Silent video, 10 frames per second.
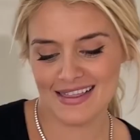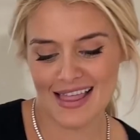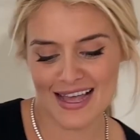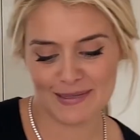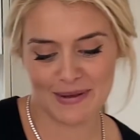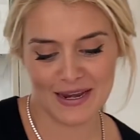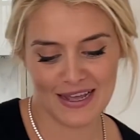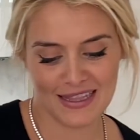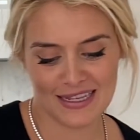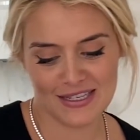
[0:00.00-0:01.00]
And last but
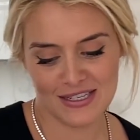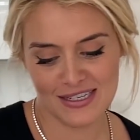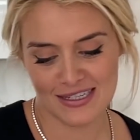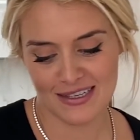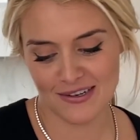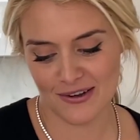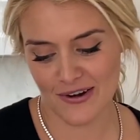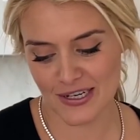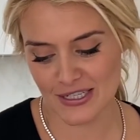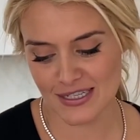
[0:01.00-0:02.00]
not least, just a little
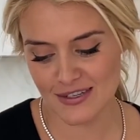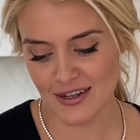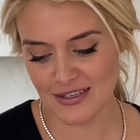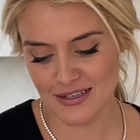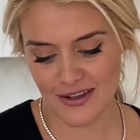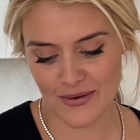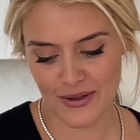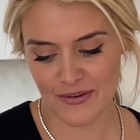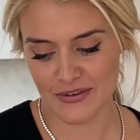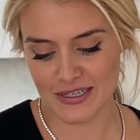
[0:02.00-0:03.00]
crunchy salt
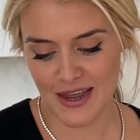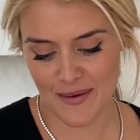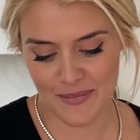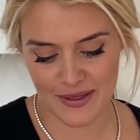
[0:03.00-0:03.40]
going over top.